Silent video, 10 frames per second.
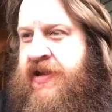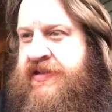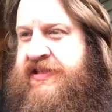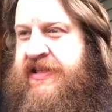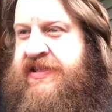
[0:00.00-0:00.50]

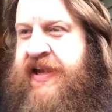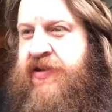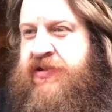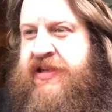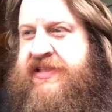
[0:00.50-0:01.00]

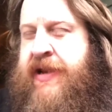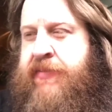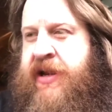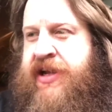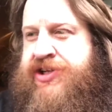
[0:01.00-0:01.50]
detailed
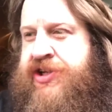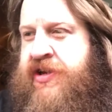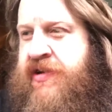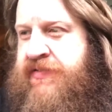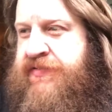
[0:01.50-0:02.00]
examination
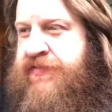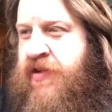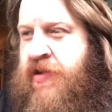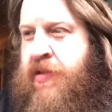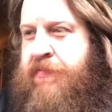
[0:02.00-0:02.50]
of
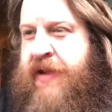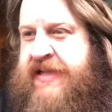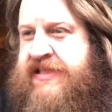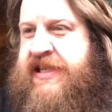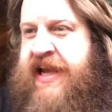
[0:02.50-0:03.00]
our
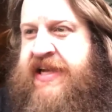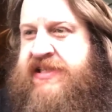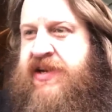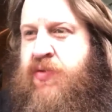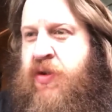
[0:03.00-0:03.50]
best guess
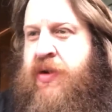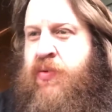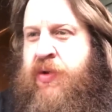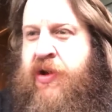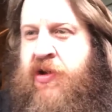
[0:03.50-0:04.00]
at what
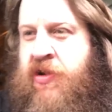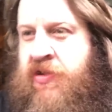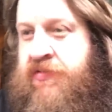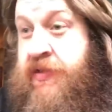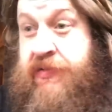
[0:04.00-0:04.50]

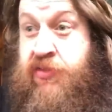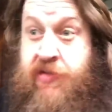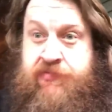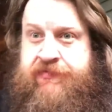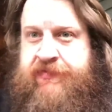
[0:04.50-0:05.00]

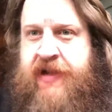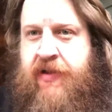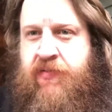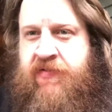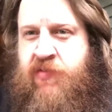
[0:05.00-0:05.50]
not
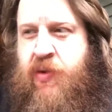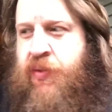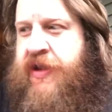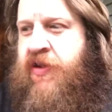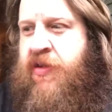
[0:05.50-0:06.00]
what
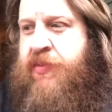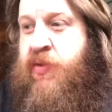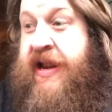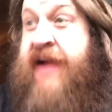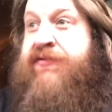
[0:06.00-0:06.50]
we all, but
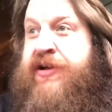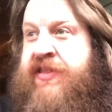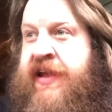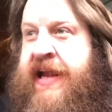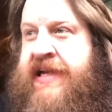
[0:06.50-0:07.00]
what
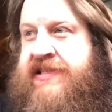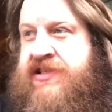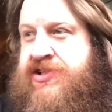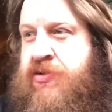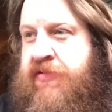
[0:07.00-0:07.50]
everything has in
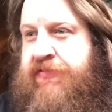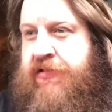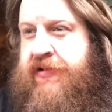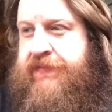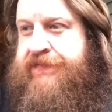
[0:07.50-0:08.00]
store for it.